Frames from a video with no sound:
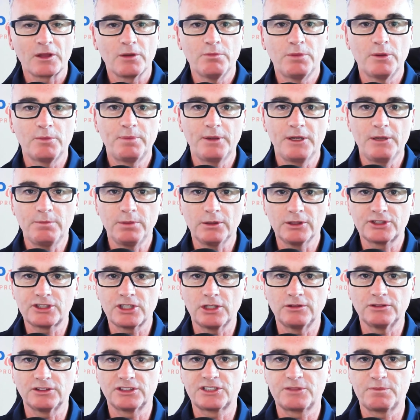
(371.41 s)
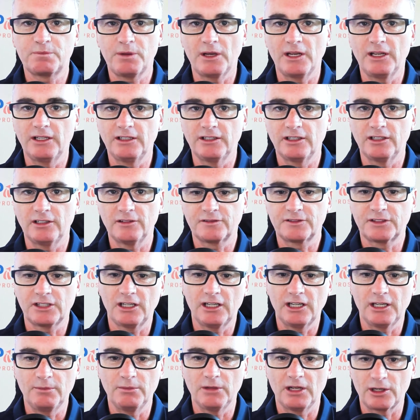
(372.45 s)
but people don't spend enough
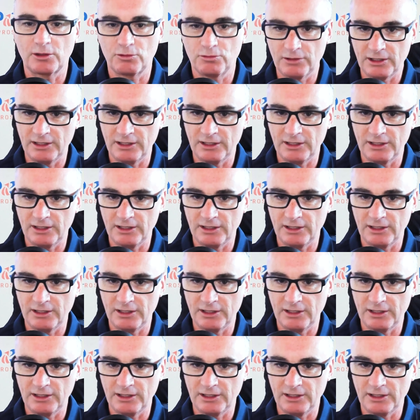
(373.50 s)
time like